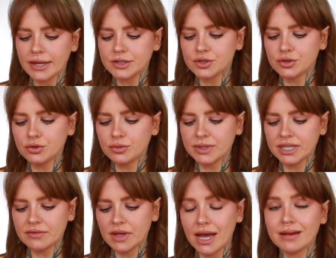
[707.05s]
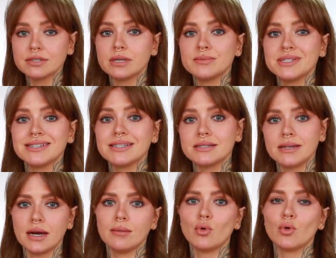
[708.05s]
I do believe they have some
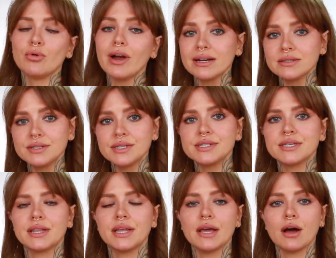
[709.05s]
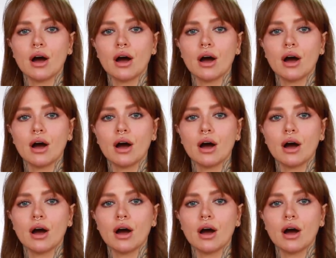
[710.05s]
sustainable practices and they